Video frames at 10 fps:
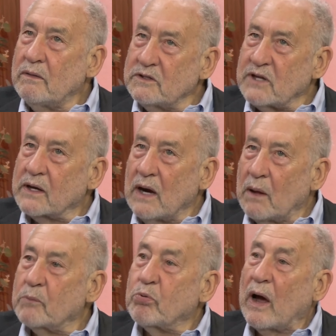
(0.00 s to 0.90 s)
These
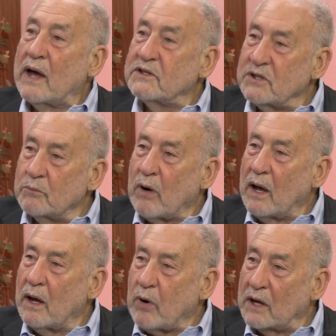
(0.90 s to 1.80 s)
economic
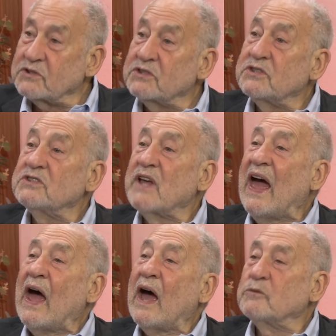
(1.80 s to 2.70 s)
processes
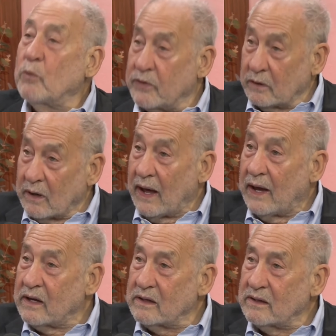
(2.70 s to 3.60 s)
act with a
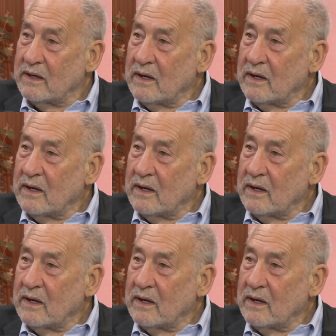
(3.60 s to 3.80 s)
lag,